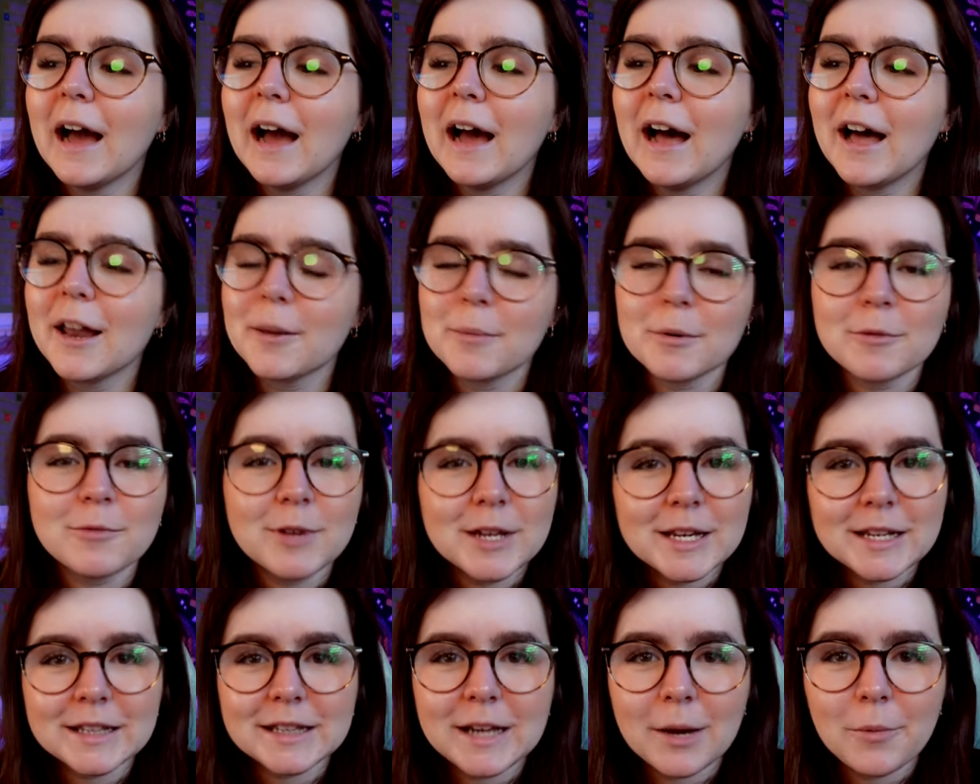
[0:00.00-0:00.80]
And I've been
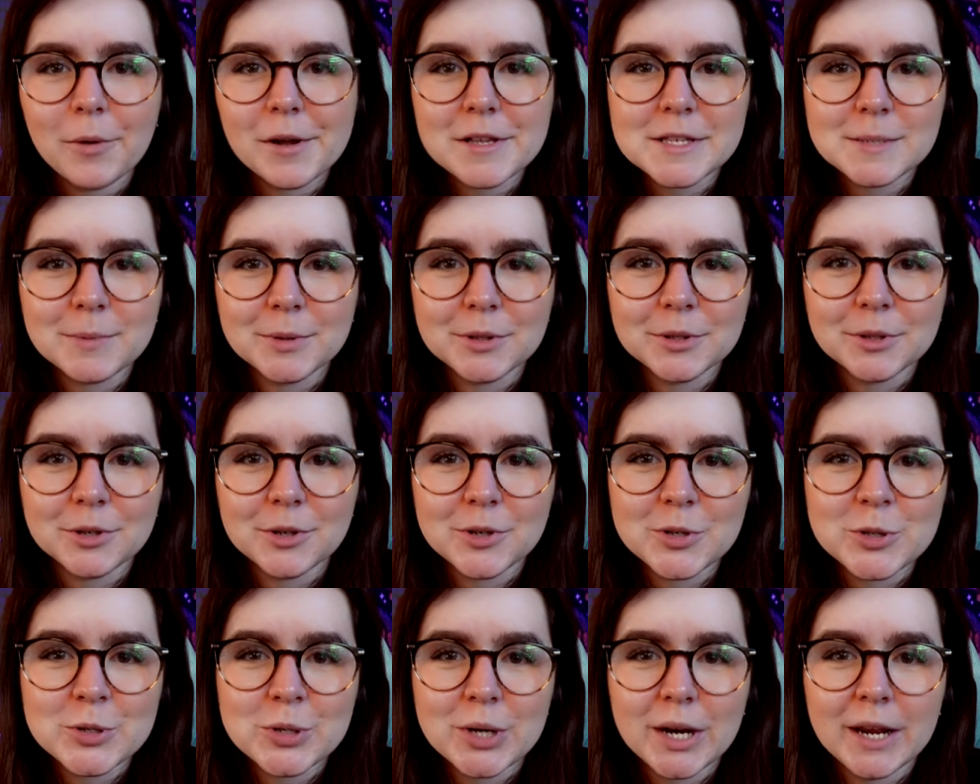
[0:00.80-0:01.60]
reading that whilst I'm on the
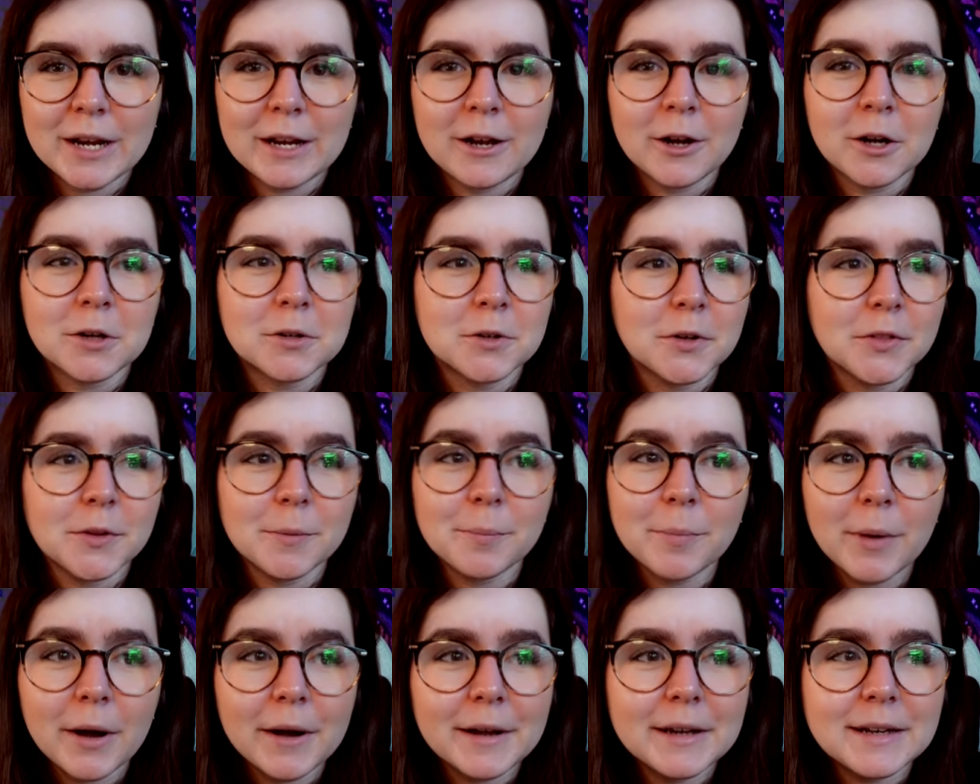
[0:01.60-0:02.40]
cross trainer or on the
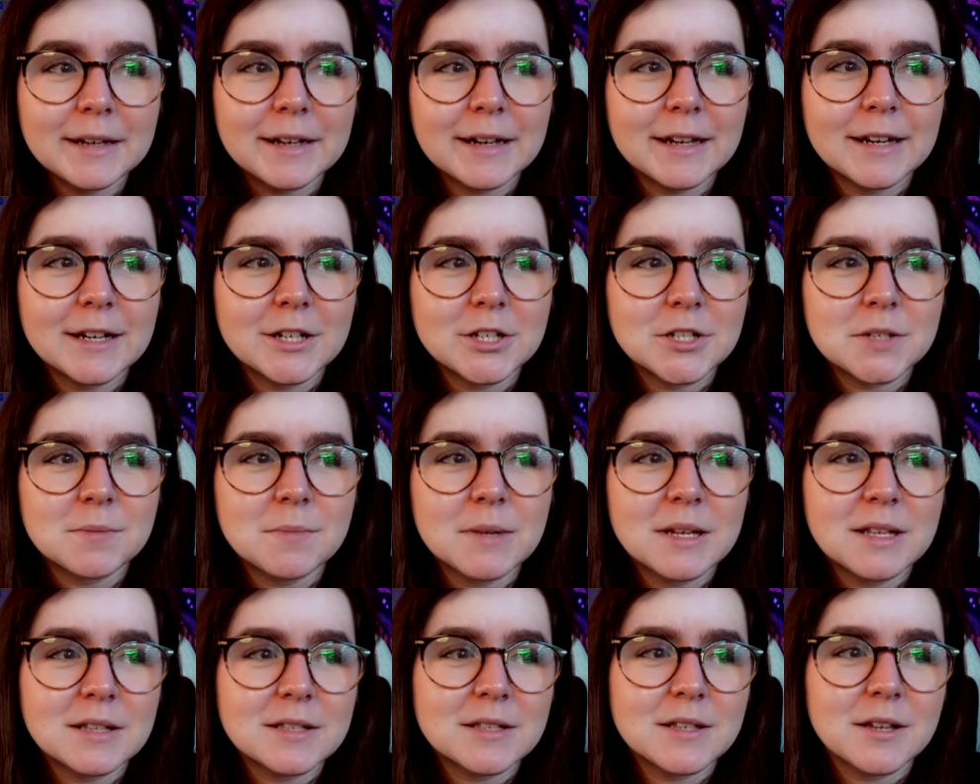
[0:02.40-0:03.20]
bike, and it just
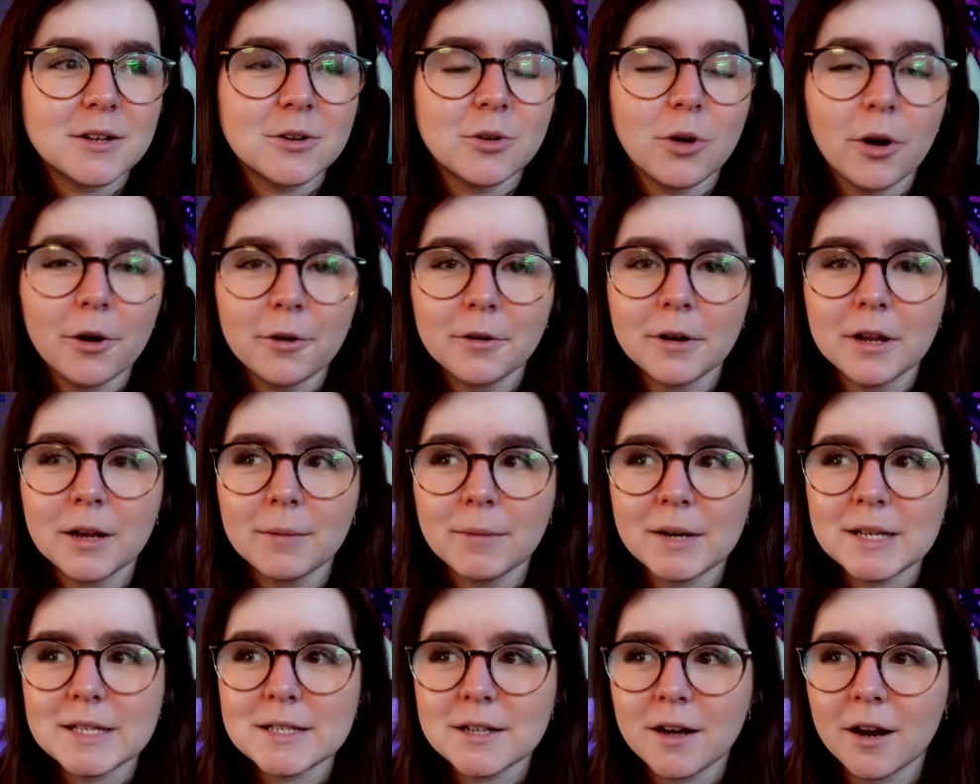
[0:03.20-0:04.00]
means that not only
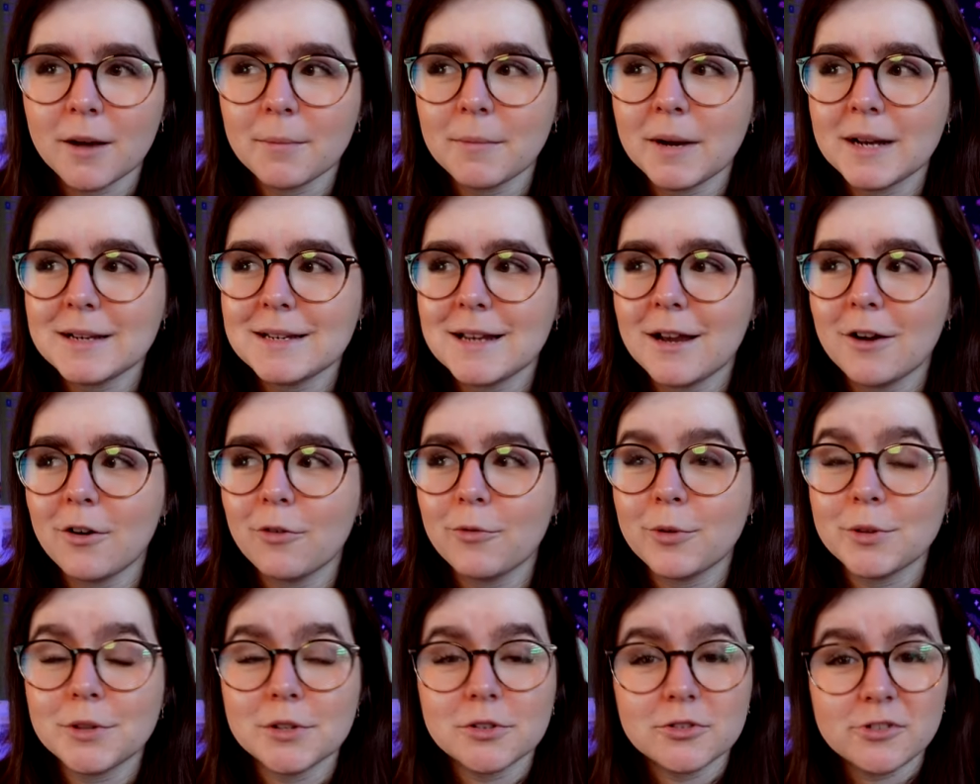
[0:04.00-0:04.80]
am I starting my day
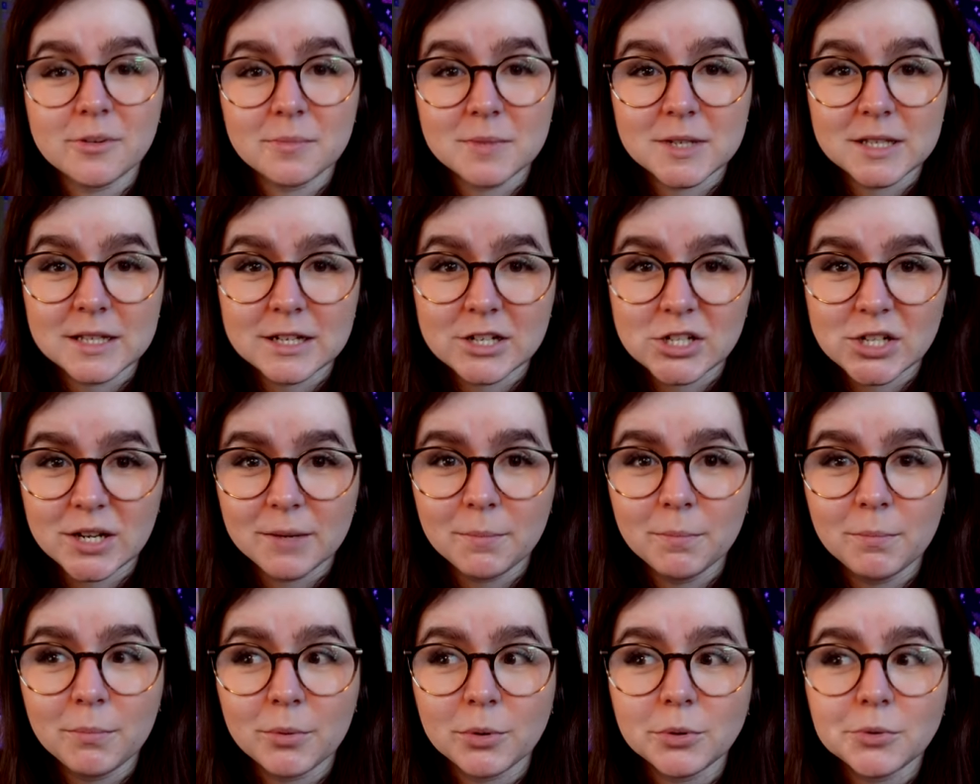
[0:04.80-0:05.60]
off with a trip to the
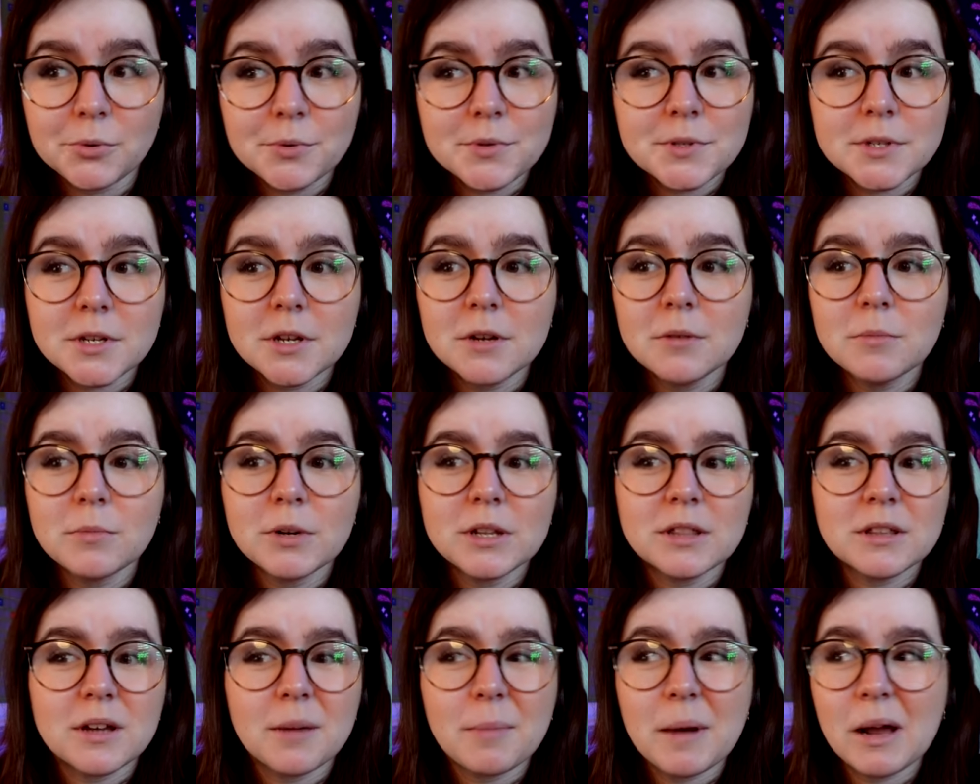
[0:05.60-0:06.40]
gym, but also
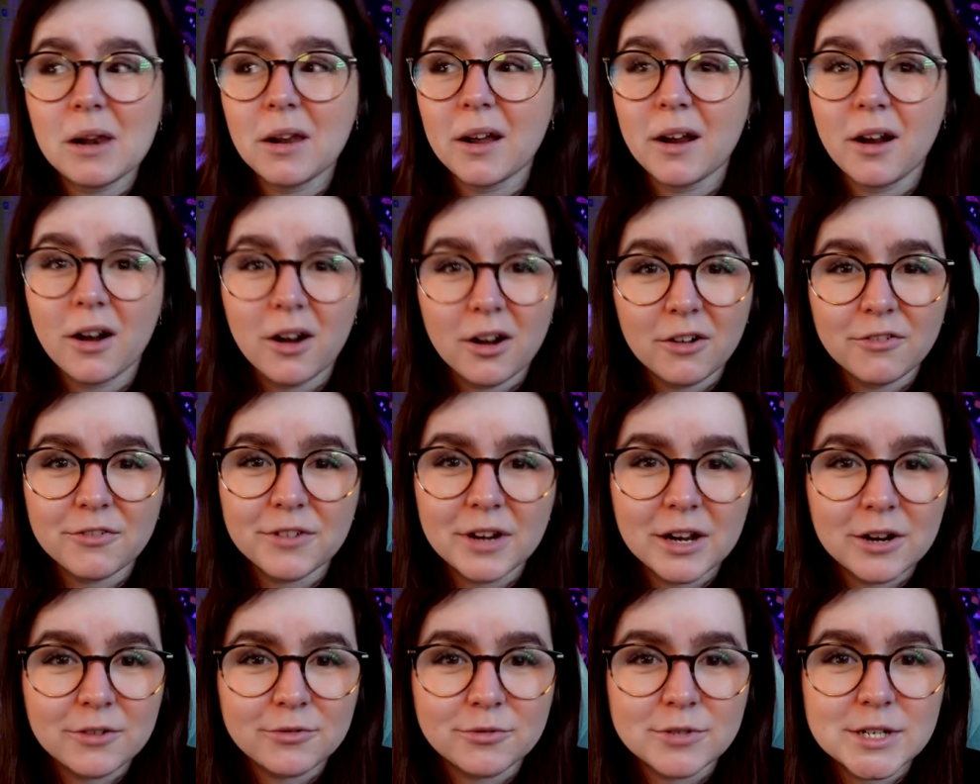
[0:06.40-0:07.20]
with about like half
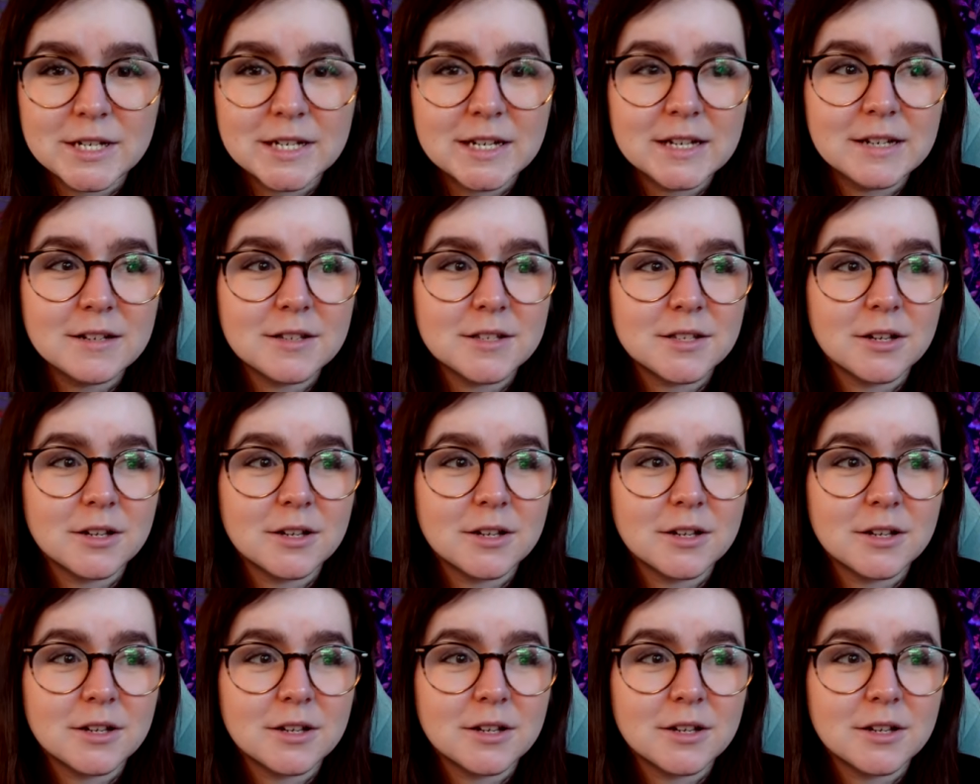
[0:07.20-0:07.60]
an hour of reading.